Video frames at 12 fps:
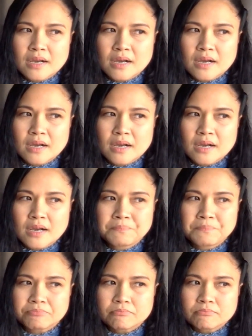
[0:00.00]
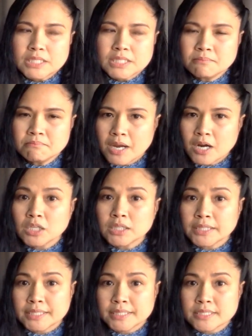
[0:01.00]
um,
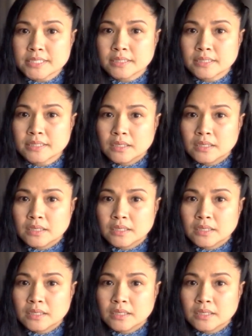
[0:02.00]
Maryland,